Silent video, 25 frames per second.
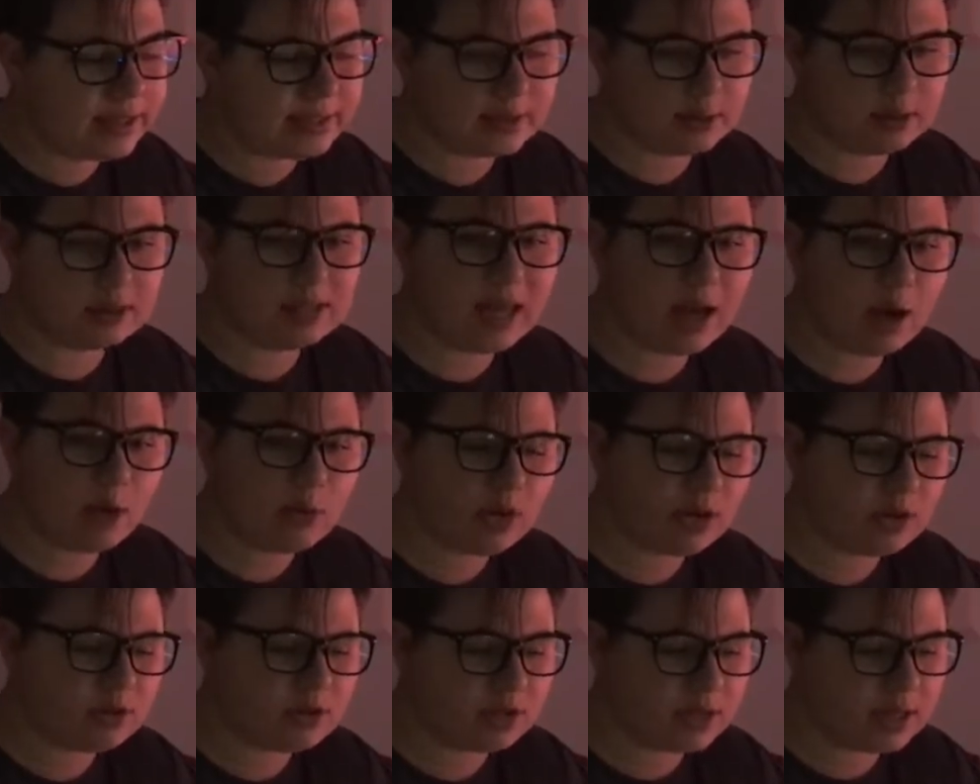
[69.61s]
Now when
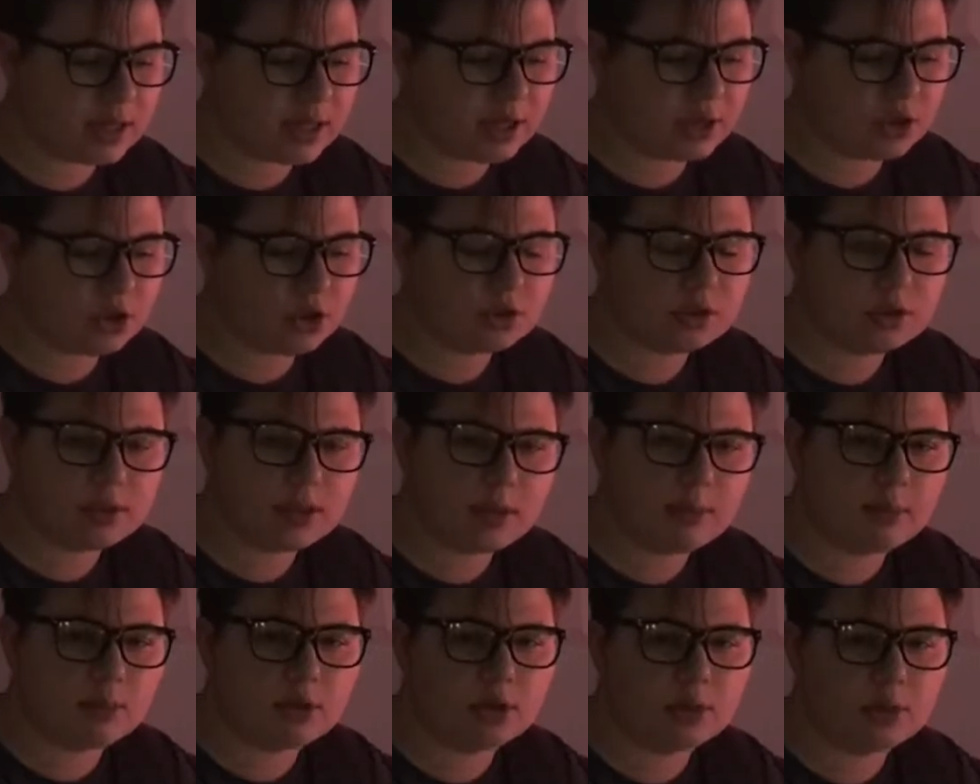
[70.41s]
I look at a 38
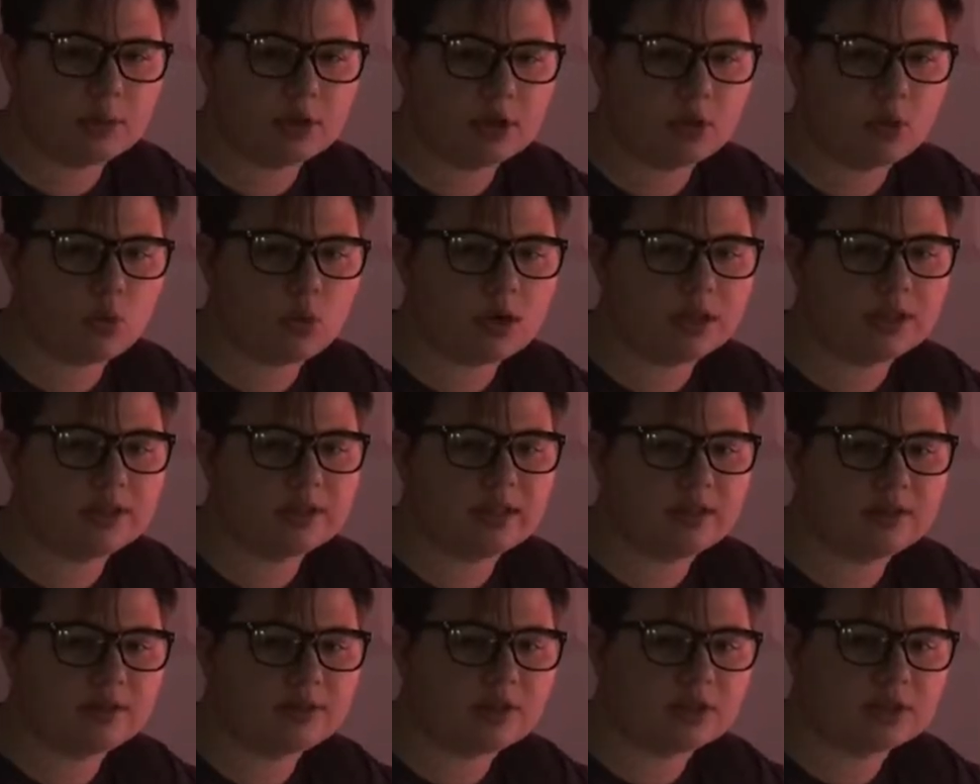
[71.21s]
millimeter one,
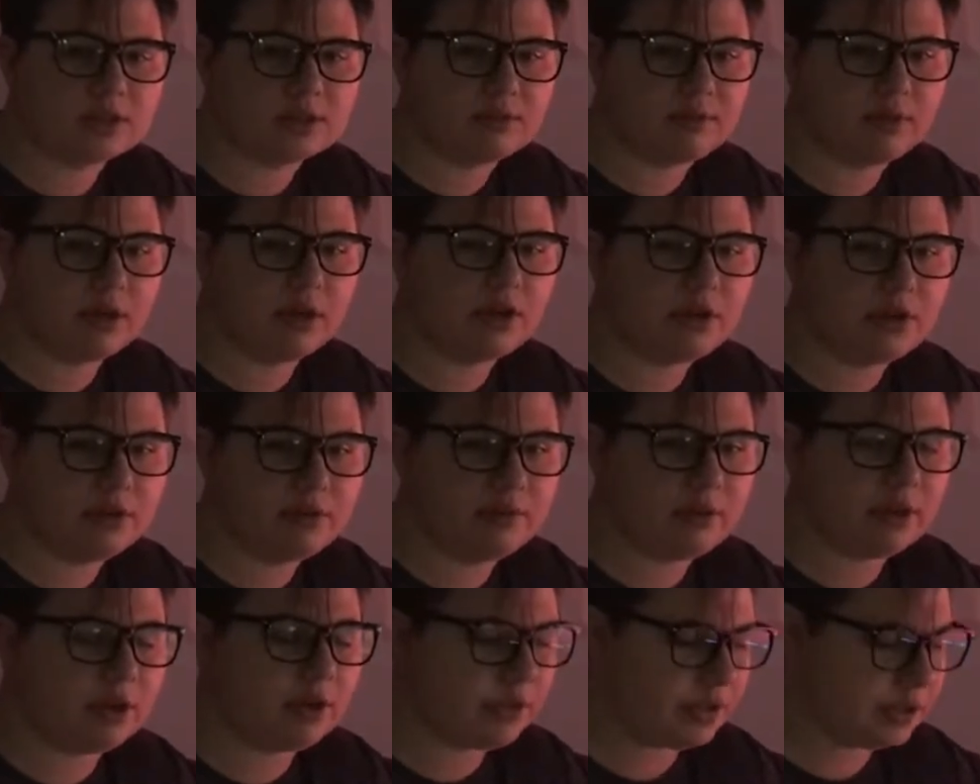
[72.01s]
it looks very,
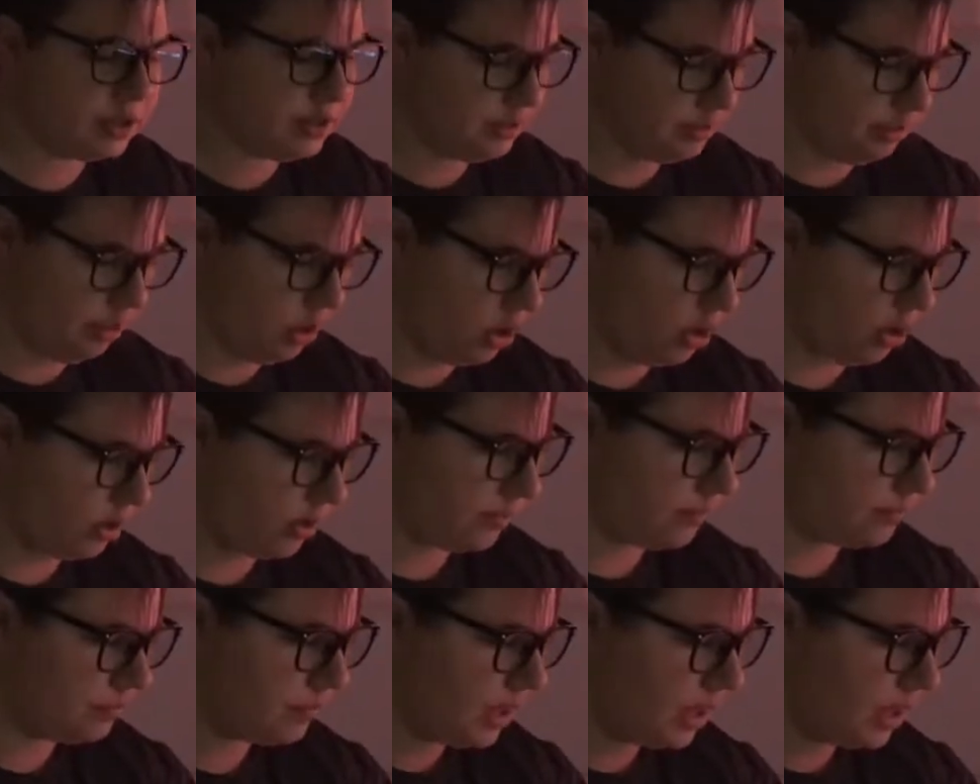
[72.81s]
very small.